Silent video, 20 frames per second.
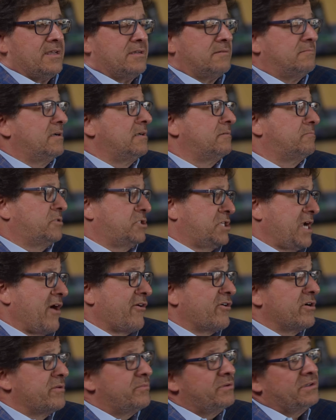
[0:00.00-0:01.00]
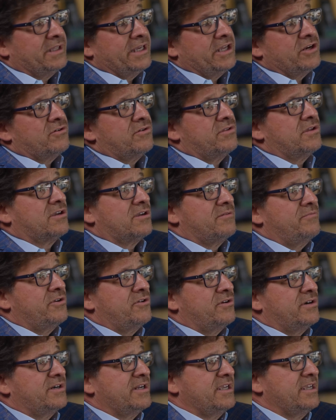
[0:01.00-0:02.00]
a charitable leader in the
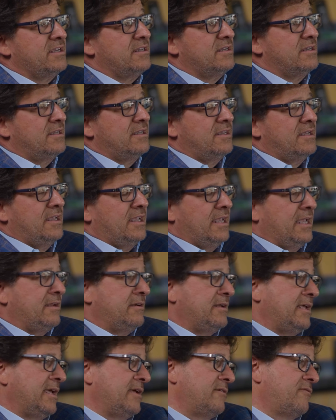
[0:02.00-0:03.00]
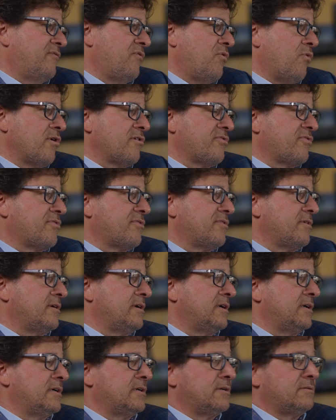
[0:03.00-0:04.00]
community. And fourth
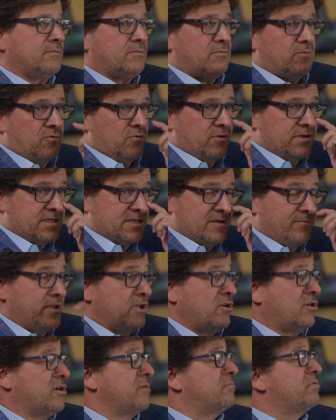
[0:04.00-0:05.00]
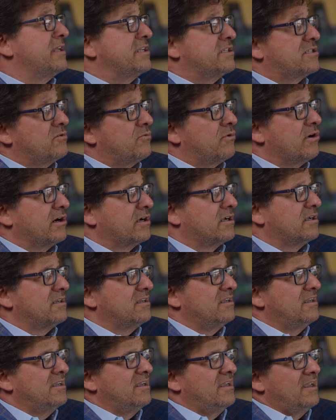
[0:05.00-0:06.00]
was to be a good place to work.
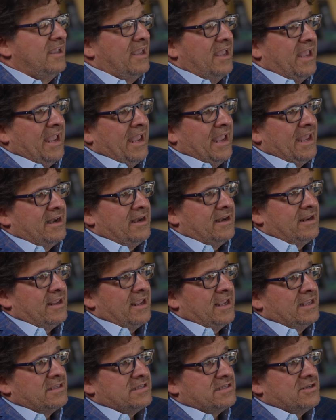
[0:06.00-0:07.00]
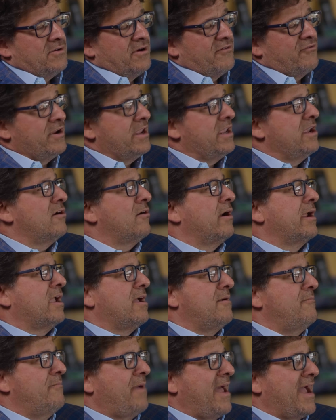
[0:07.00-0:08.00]
And so every year I
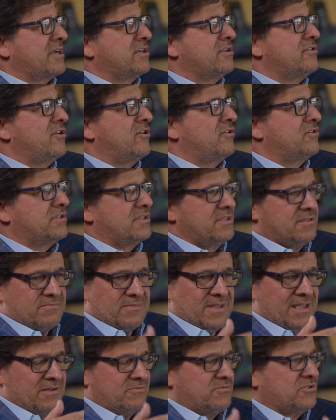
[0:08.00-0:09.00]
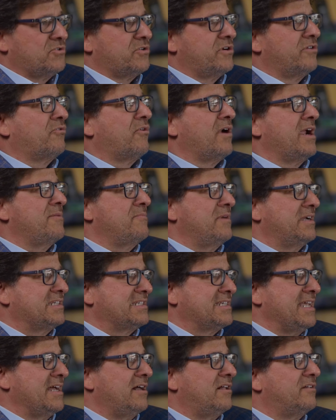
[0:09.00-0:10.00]
come back to those and sort of grade
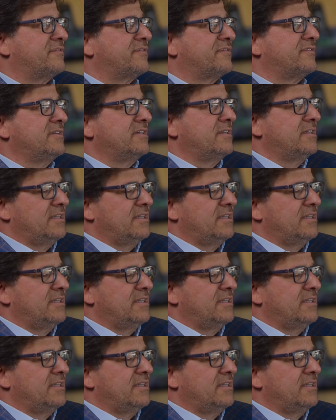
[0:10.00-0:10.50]
myself.